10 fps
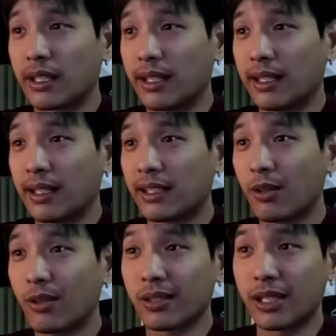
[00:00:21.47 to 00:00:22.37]
And
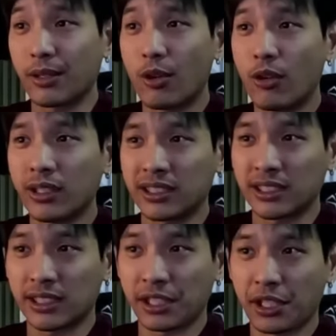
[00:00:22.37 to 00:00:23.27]
according
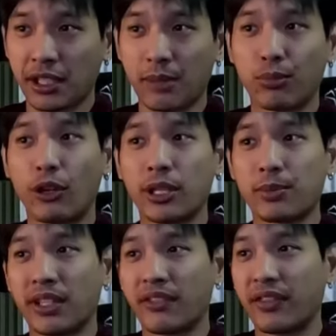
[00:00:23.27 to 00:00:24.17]
to the Employee
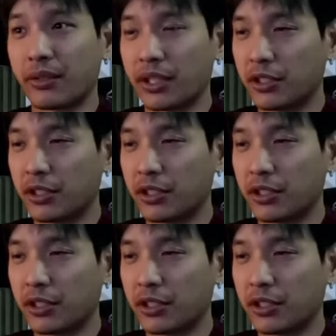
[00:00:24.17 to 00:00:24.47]
Benefit Research